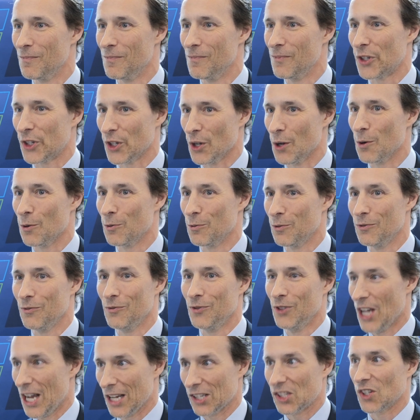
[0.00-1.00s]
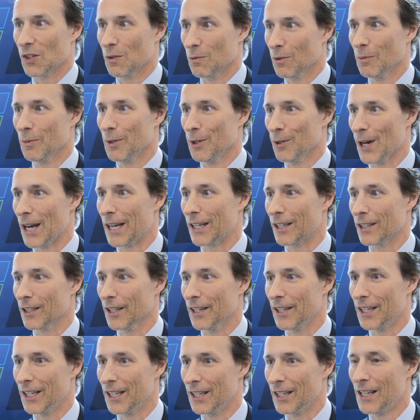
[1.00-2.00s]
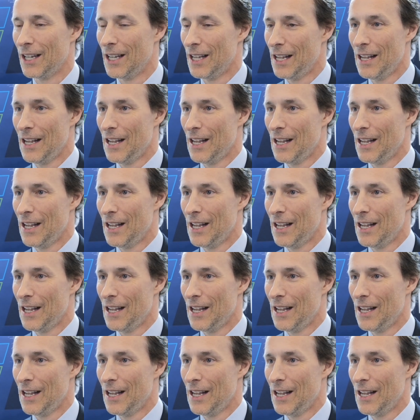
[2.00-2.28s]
So yes, it will be regulated.